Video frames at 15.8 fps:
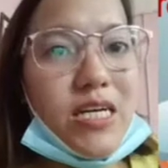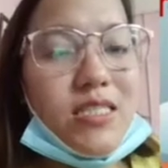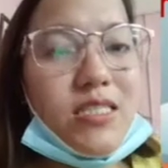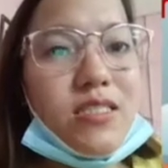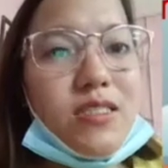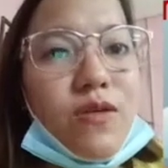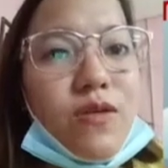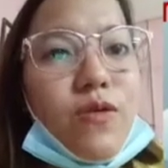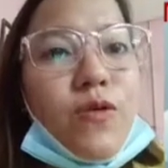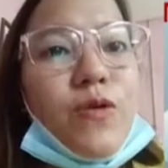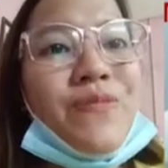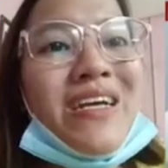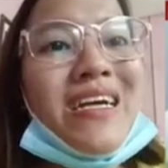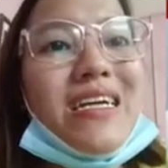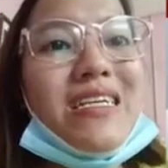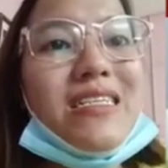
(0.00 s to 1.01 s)
So
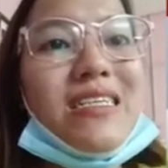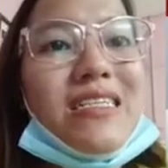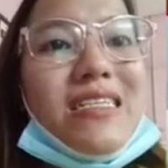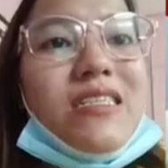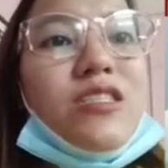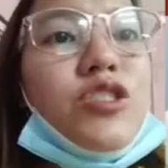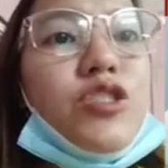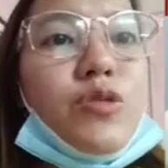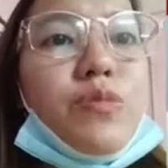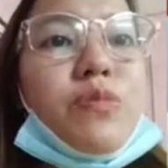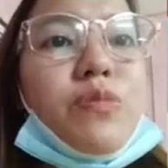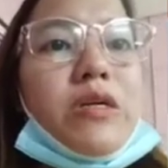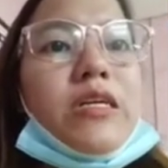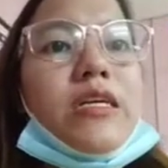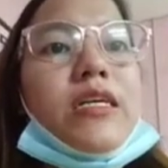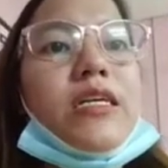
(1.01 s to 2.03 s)
they need to
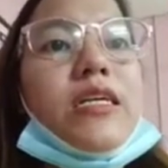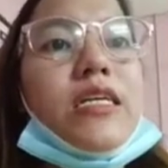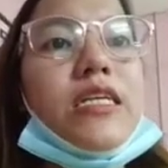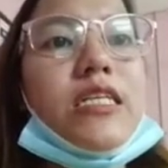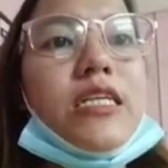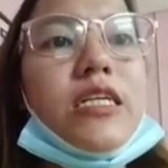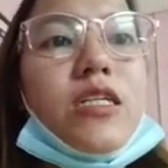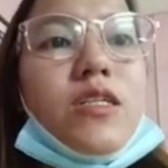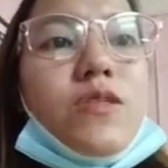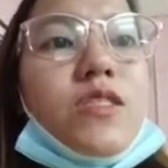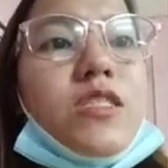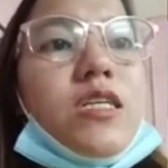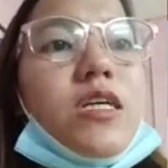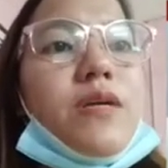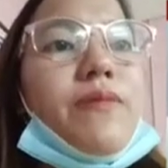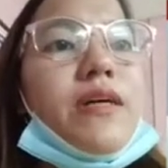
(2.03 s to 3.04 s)
be
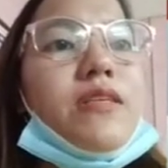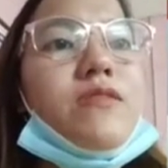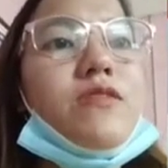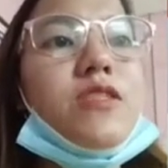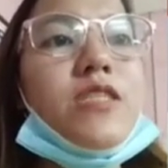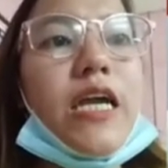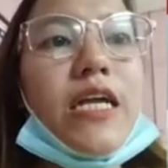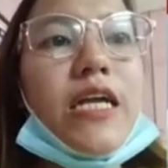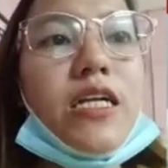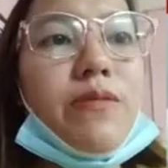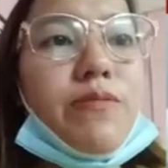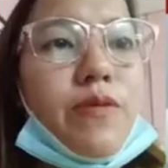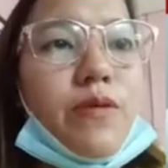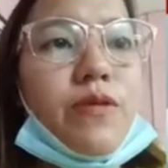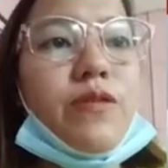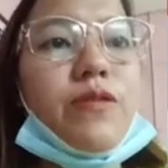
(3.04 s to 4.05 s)
inclusive and
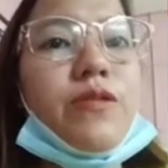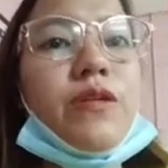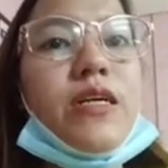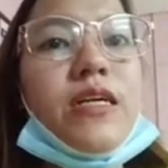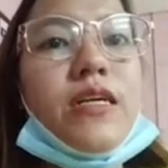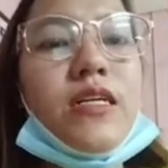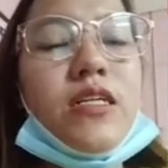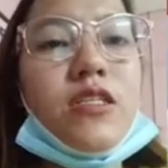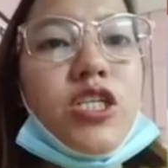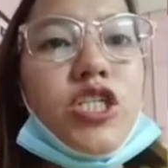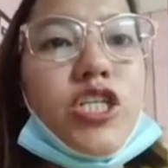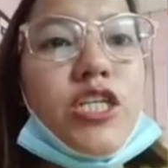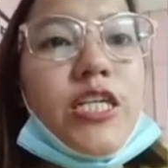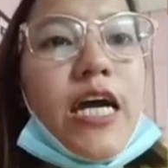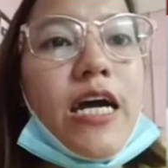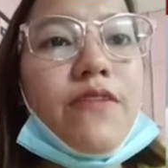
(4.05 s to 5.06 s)
sustainable. They
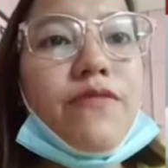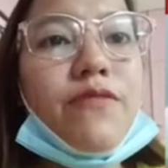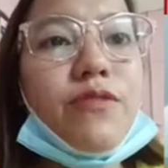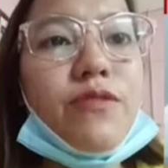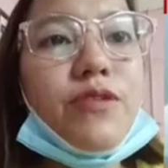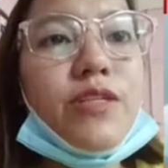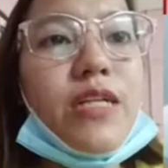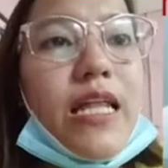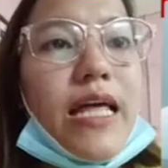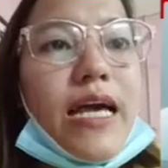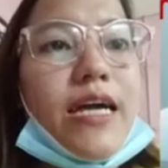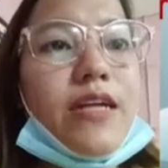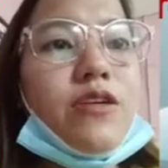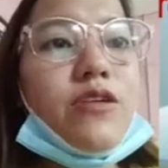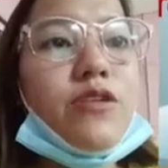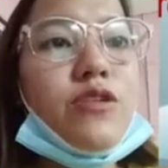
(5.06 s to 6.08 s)
should have good
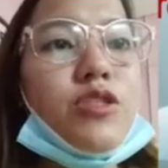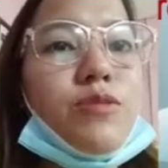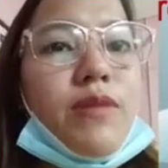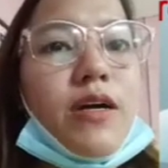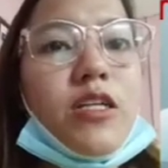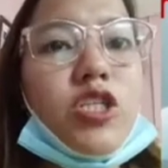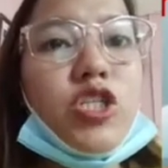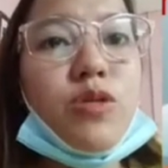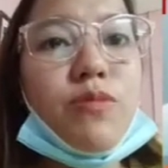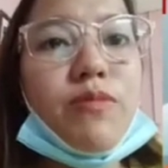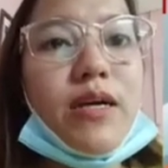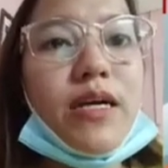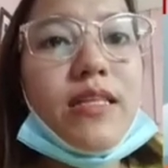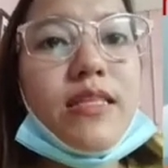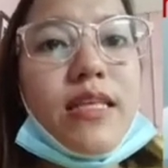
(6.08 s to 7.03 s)
land use management